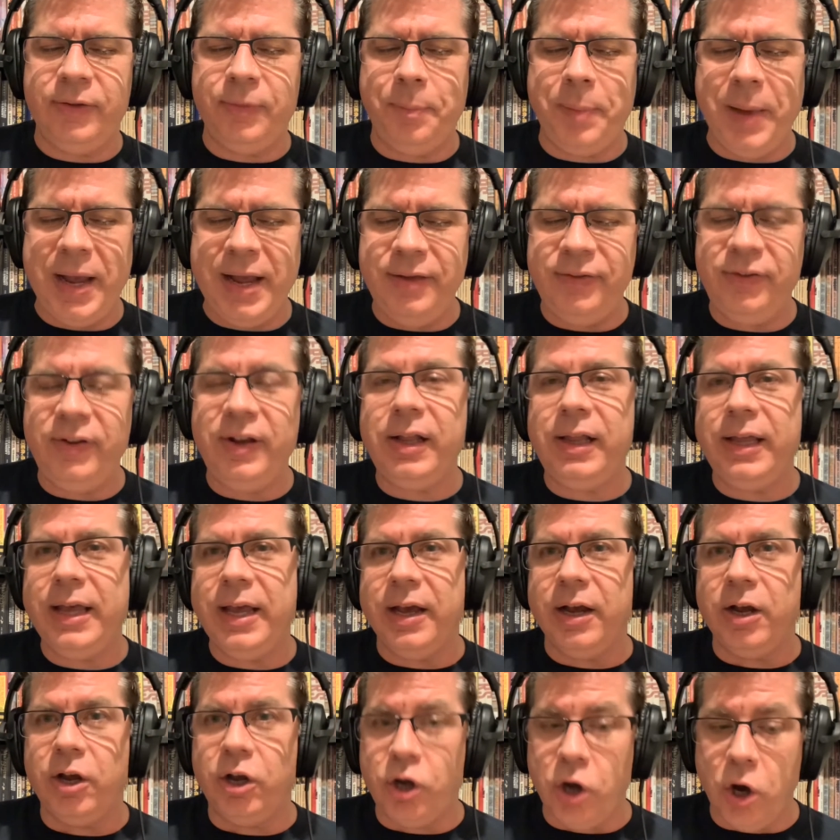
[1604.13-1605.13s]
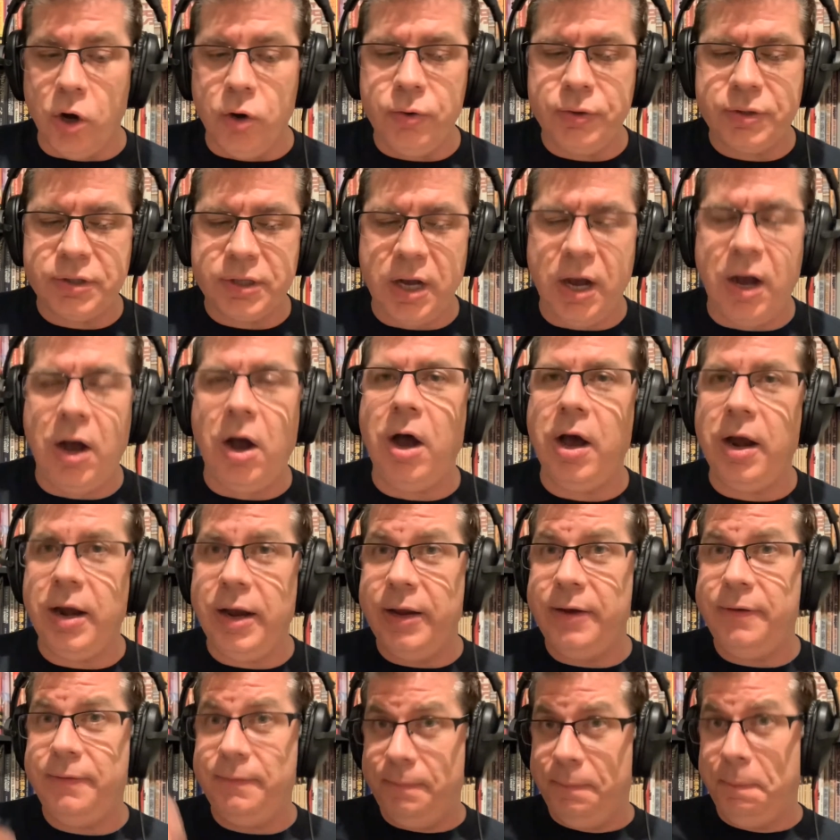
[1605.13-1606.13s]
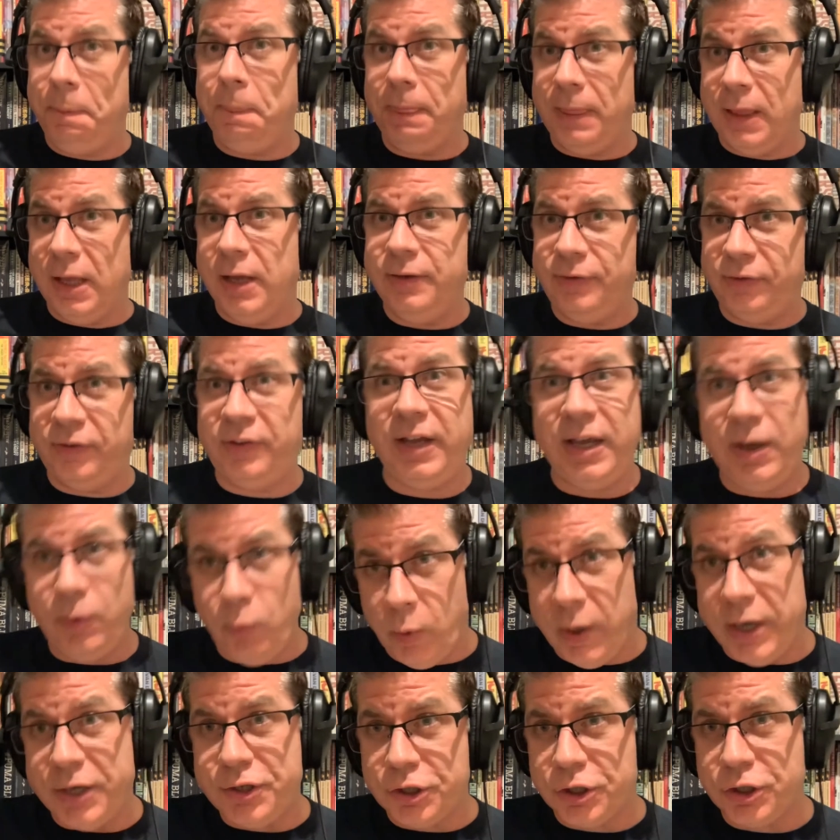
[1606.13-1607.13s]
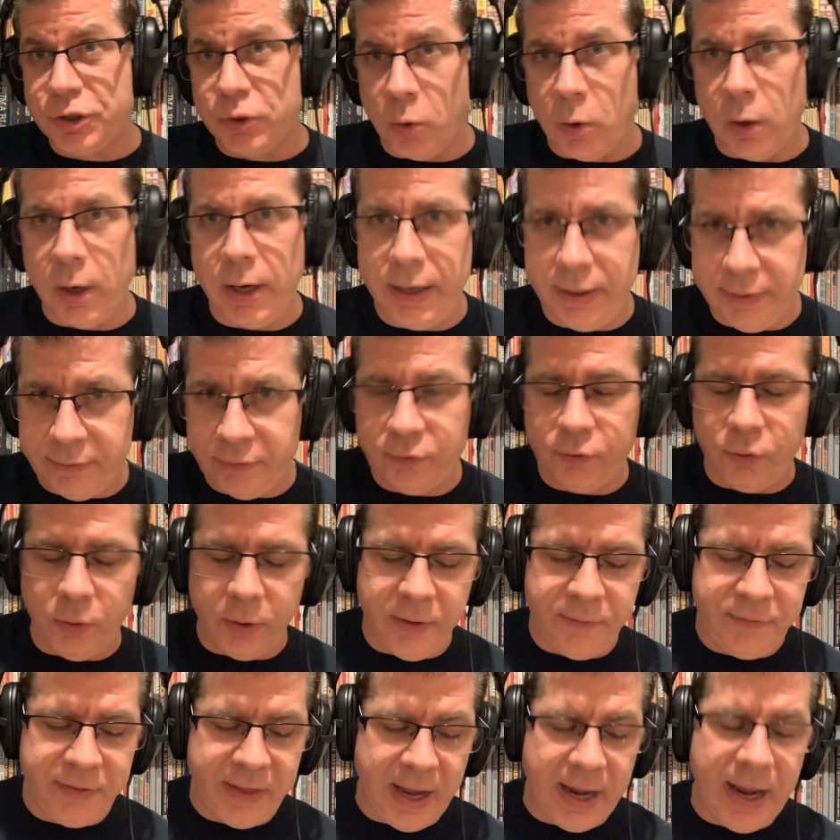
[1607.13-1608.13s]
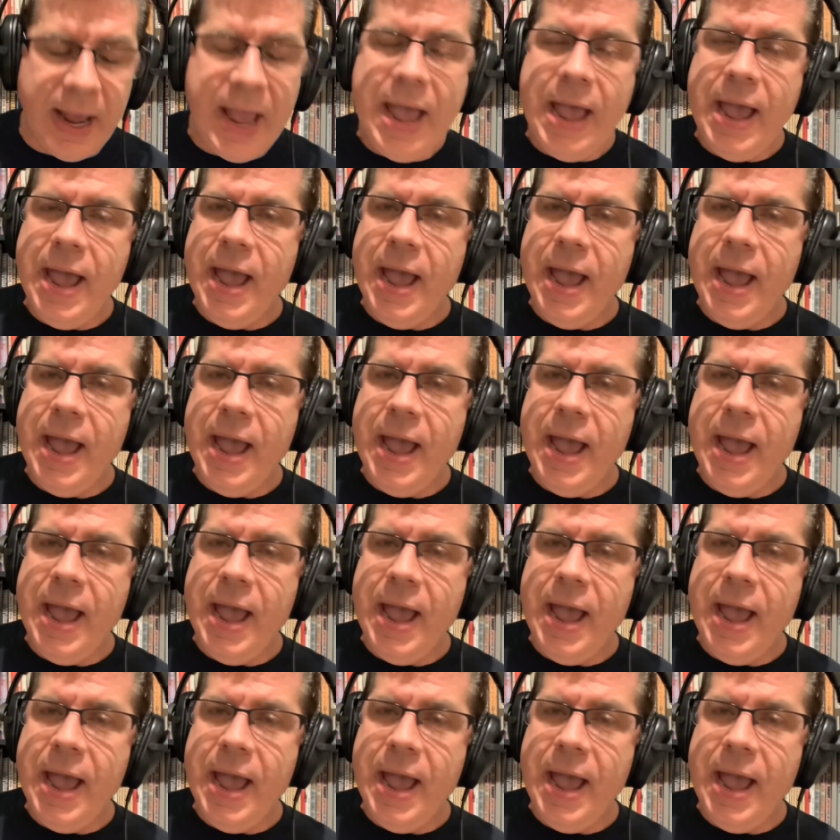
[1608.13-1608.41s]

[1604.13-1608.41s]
basically a haunted sea witch story sort of thing,